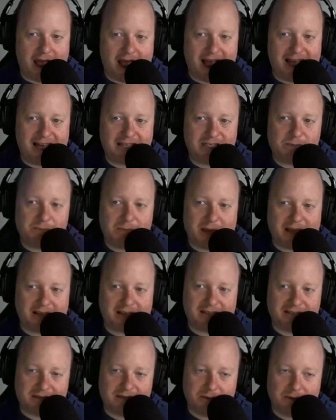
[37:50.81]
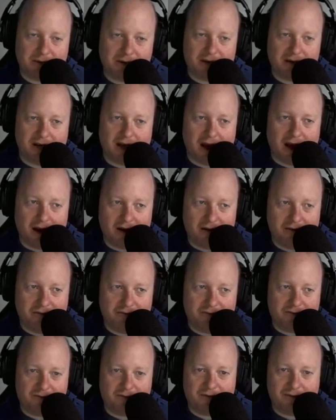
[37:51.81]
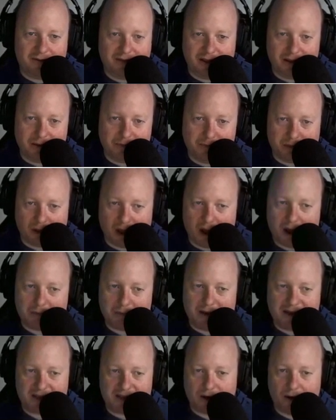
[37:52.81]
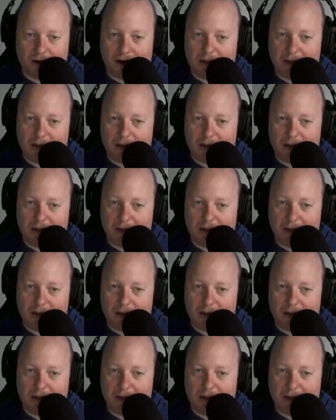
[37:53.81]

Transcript: aspects of the block-based